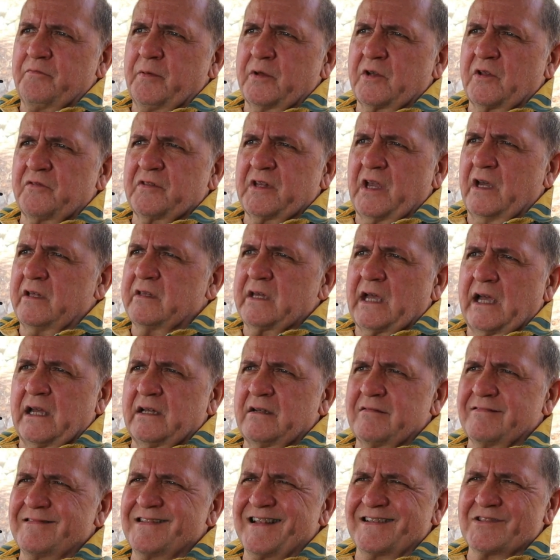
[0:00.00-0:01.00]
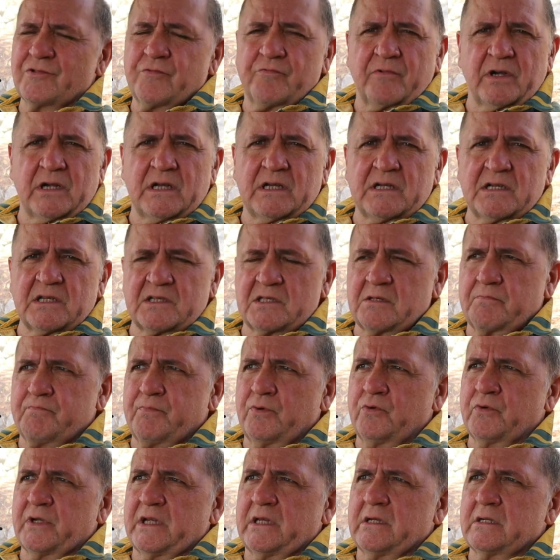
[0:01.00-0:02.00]
but on the other hand, doesn't really
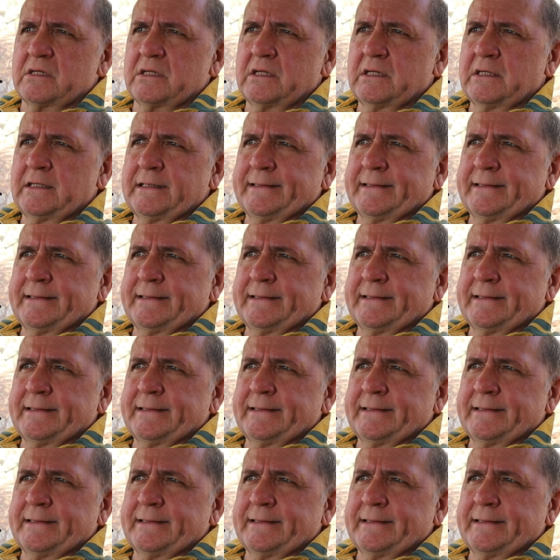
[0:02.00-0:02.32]
disappoint.